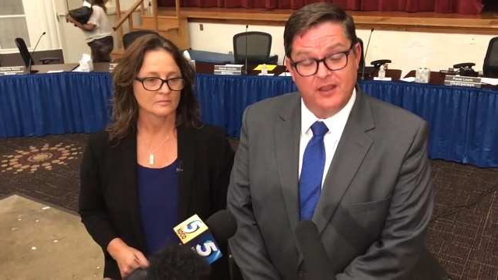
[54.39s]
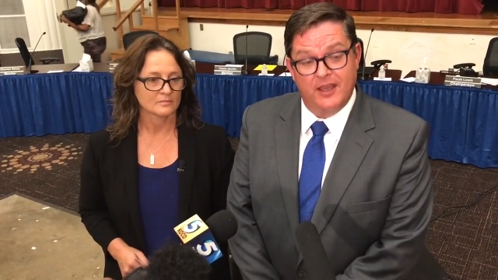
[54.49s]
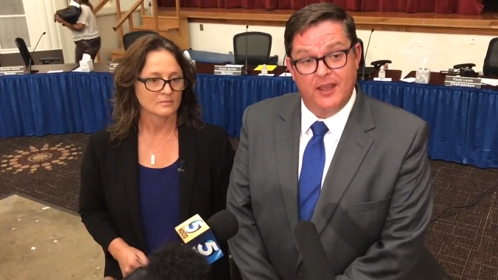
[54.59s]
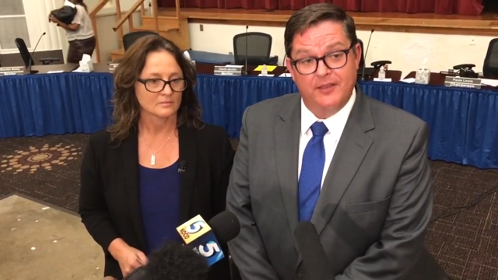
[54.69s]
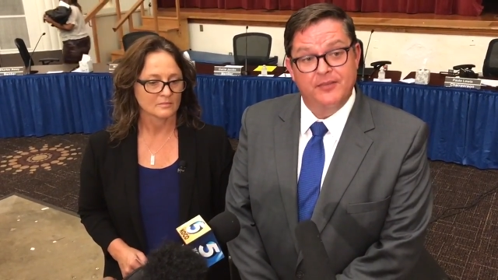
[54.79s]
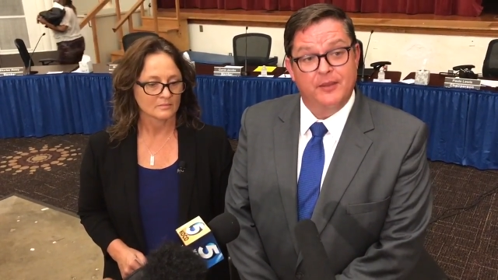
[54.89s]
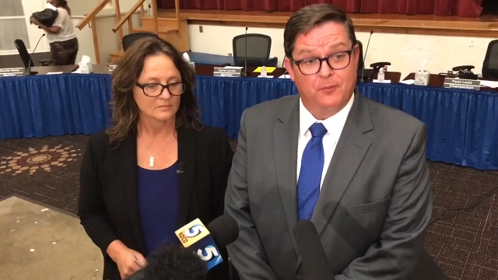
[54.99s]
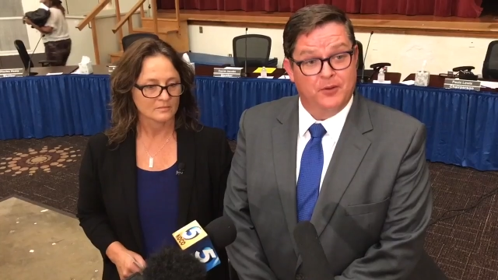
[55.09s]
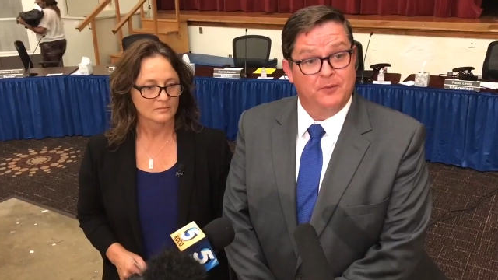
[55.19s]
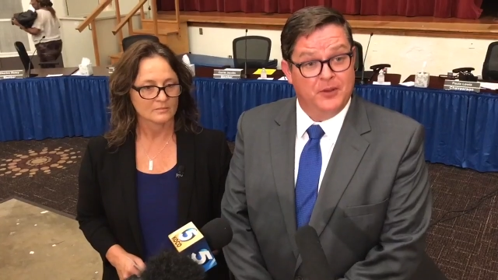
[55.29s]
Speaker 1: Uh, that
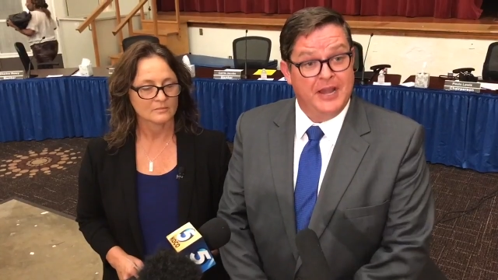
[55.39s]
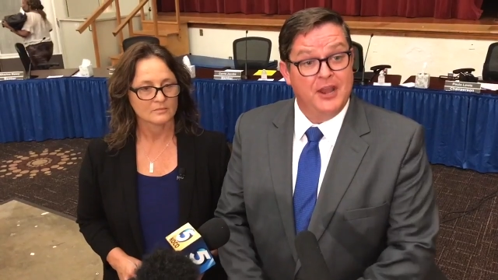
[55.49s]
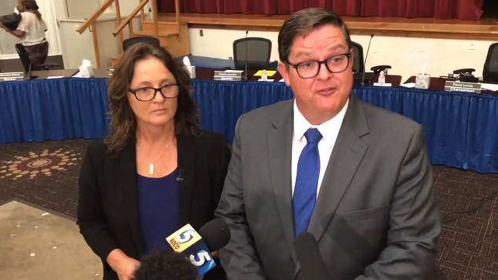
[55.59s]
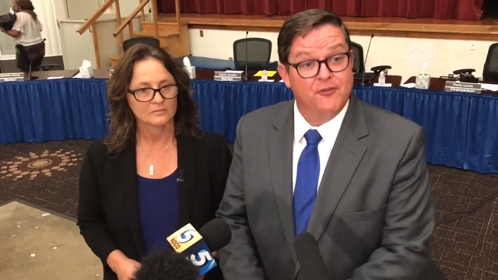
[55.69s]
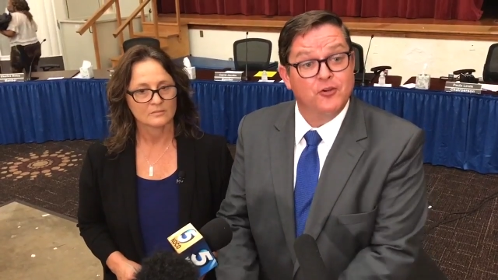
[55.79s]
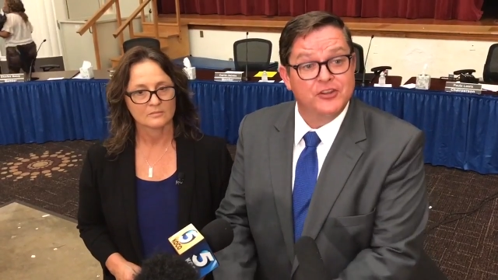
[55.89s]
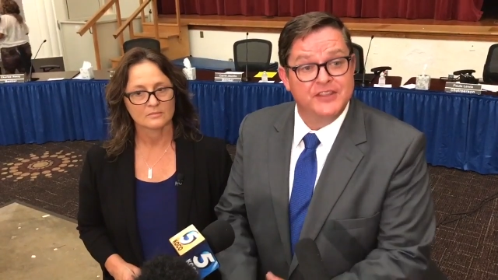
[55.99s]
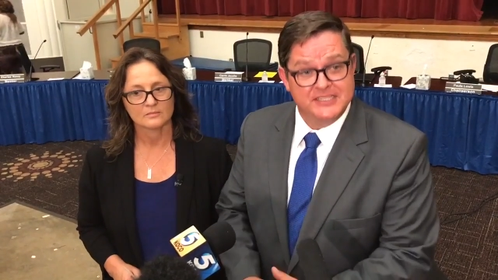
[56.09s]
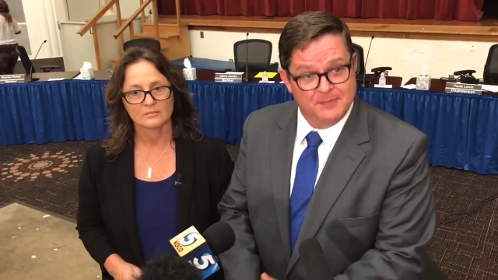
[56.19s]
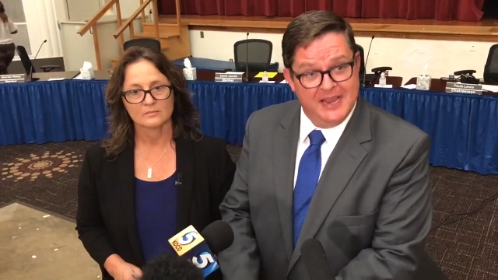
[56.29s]
would we now divert to
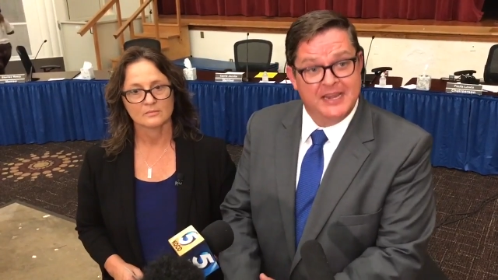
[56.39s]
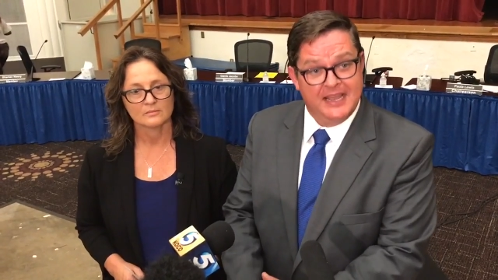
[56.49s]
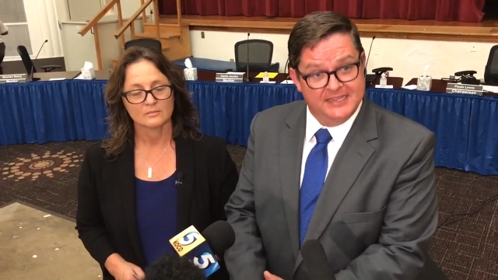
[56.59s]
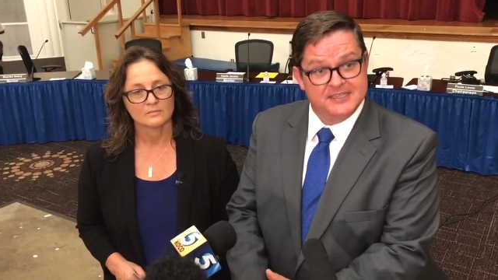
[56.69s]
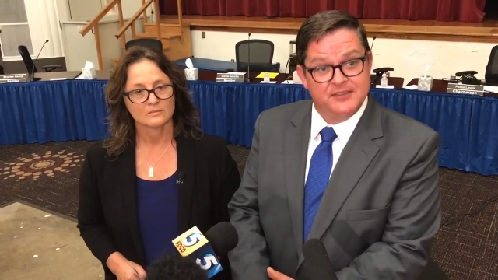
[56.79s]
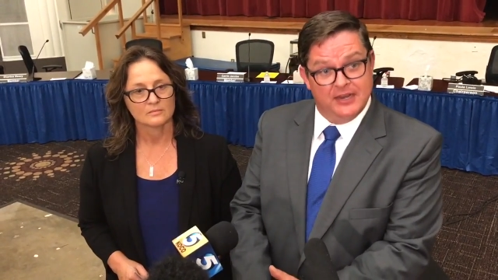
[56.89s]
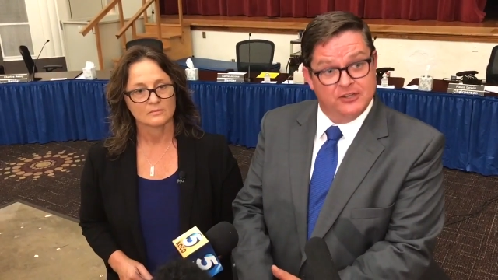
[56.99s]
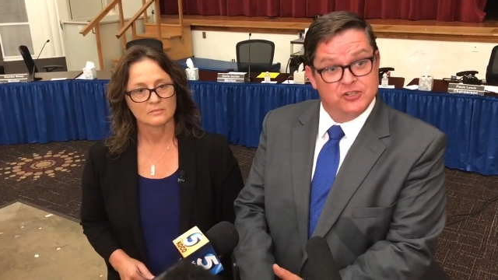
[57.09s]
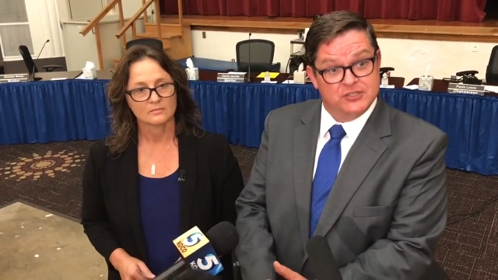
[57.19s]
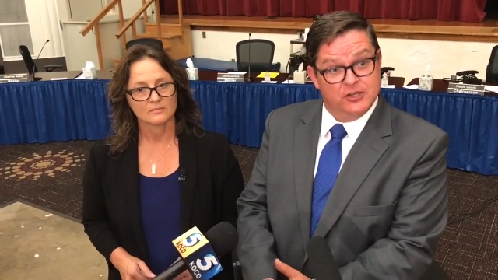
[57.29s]
these mandates that the
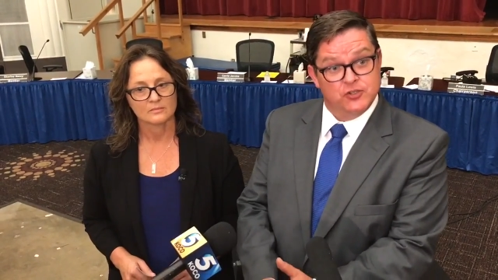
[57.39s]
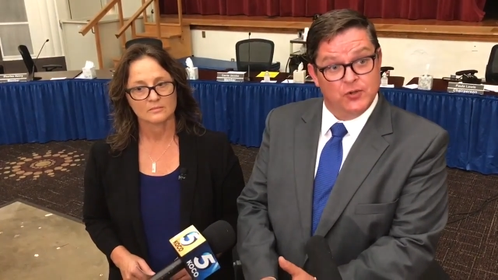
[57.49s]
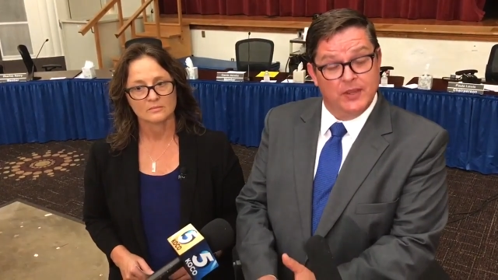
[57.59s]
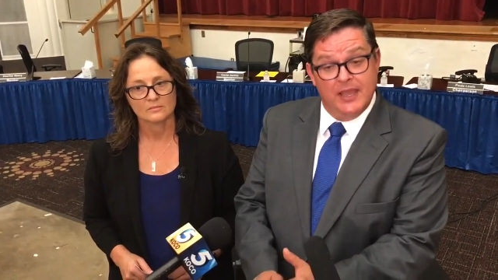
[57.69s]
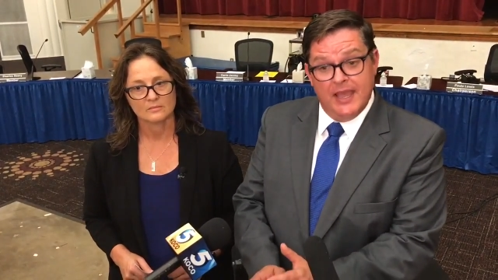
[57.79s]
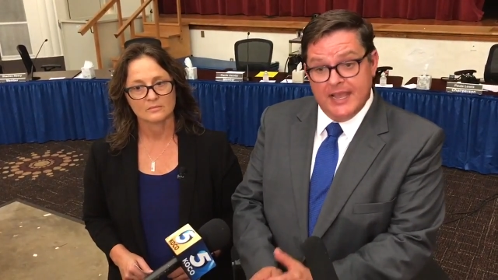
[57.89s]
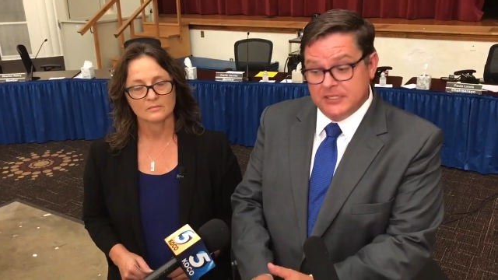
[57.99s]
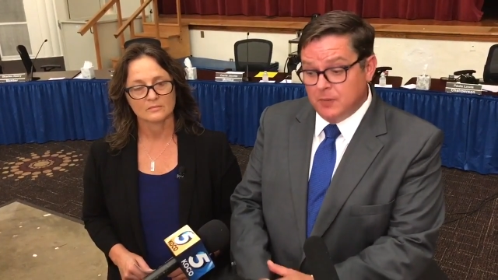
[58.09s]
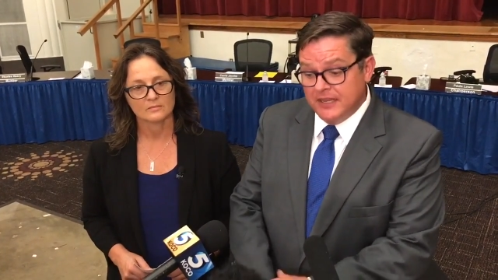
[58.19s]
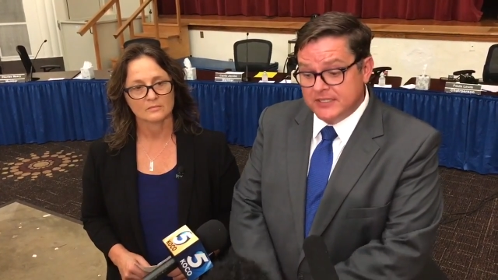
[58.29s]
legislature
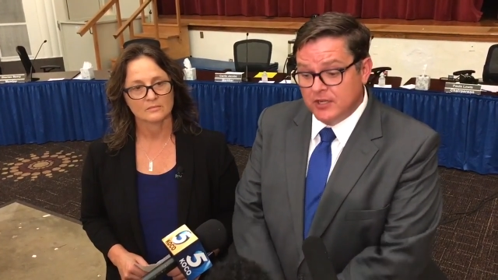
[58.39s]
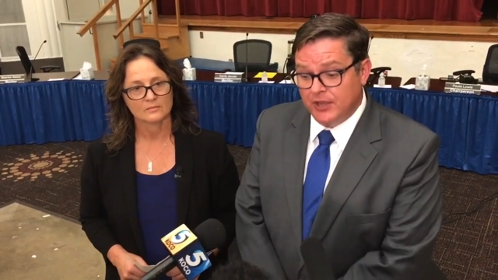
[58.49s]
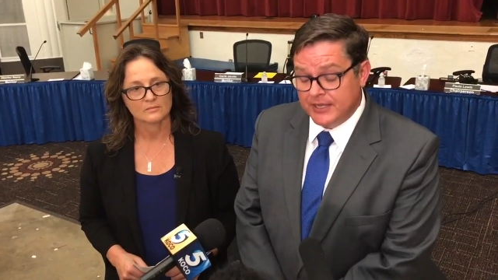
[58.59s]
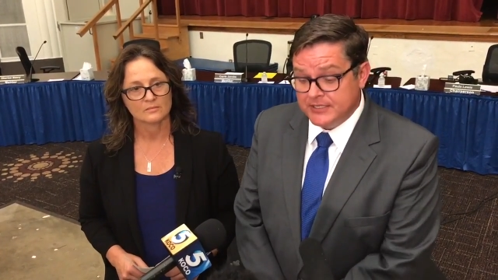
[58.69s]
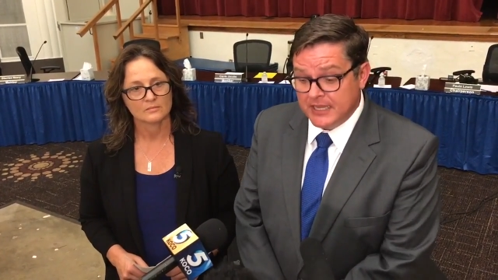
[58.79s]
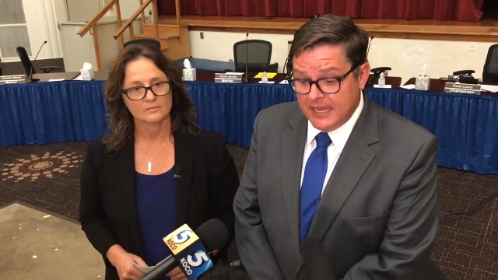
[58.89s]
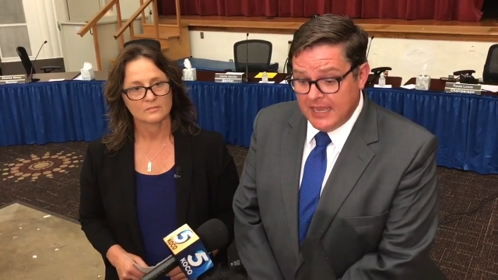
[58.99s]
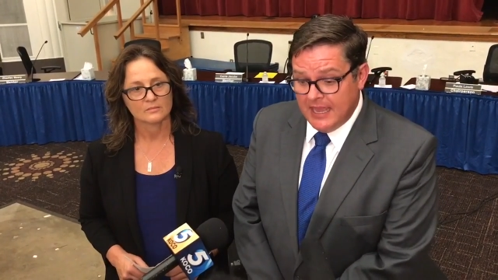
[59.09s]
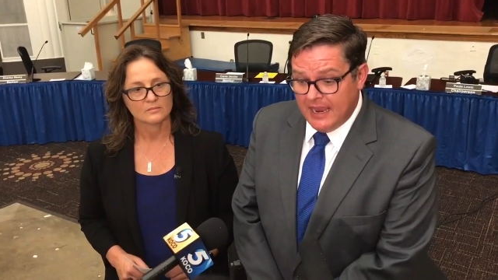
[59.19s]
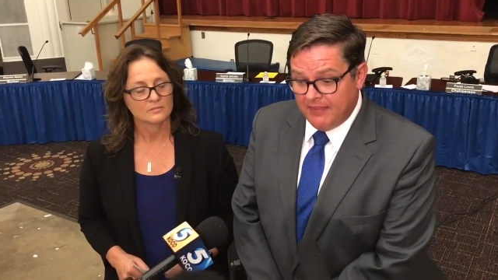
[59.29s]
has placed on us.
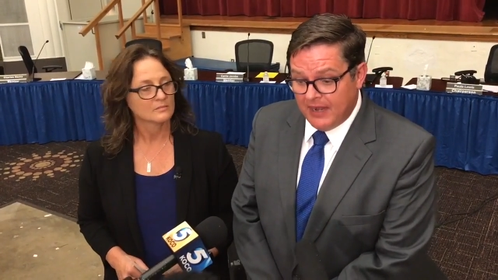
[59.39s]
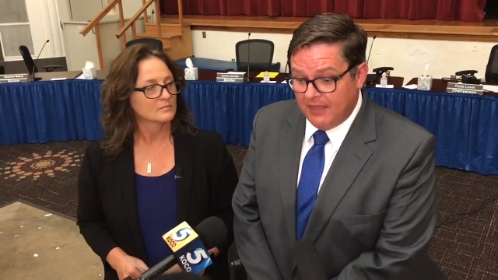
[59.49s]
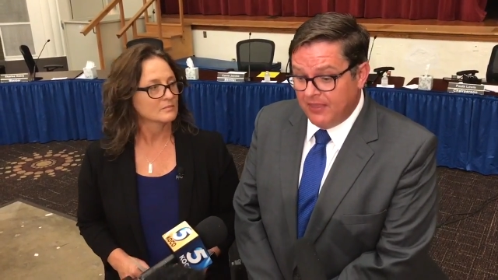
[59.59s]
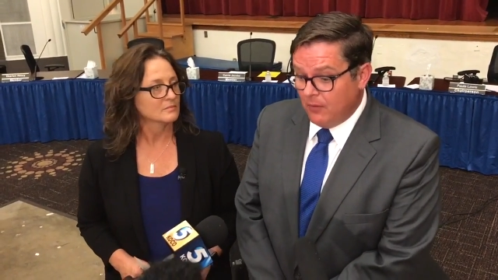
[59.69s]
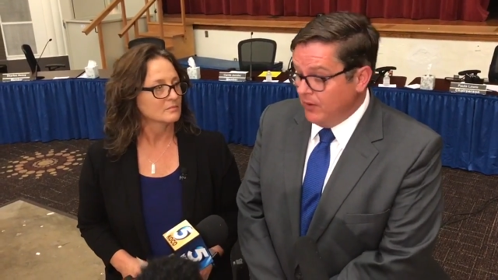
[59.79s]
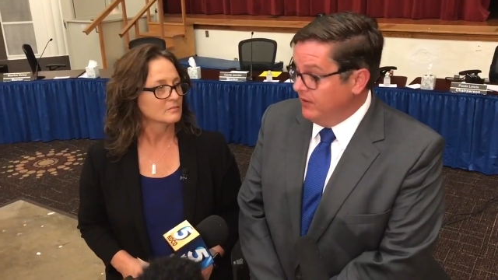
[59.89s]
And then I think